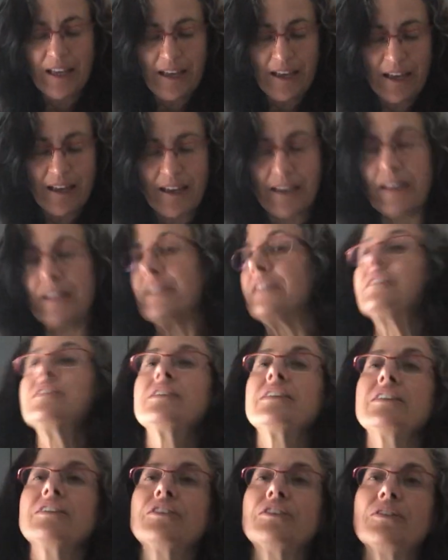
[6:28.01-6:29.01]
And,
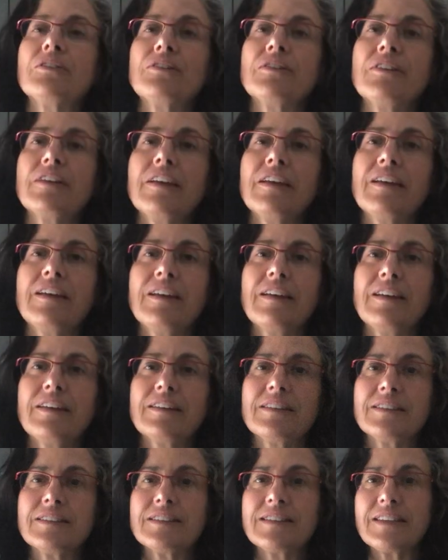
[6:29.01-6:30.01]
you know,
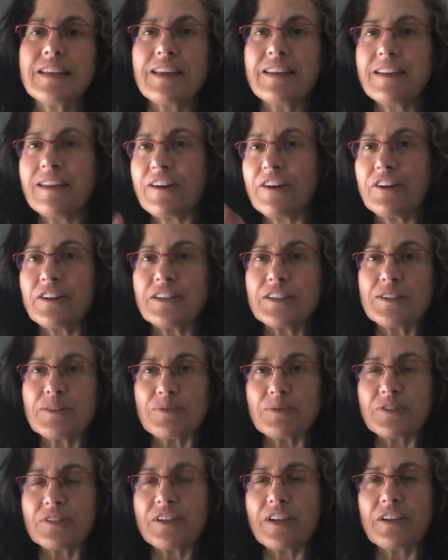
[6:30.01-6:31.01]
as any
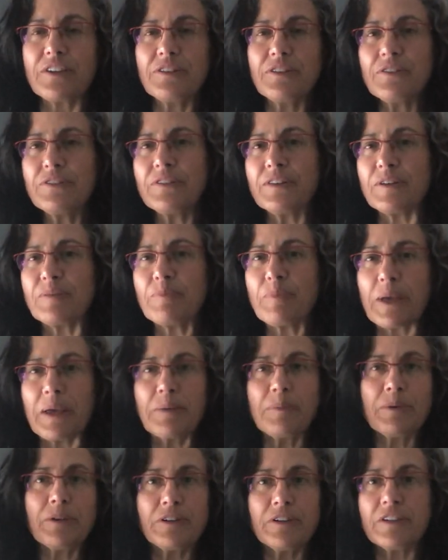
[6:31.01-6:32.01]
artist will tell you, that
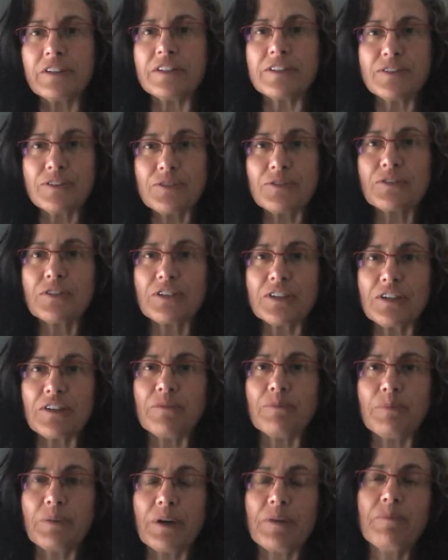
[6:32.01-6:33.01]
paper is usually
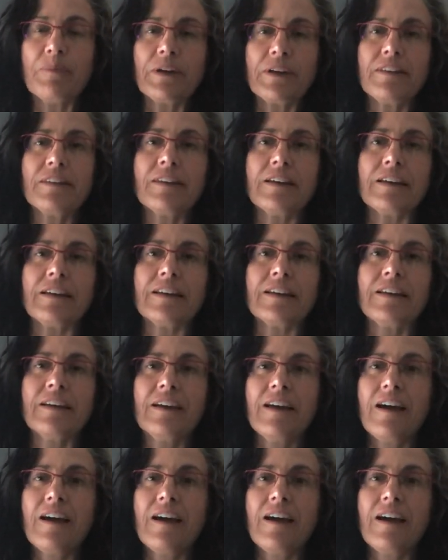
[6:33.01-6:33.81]
a big thing.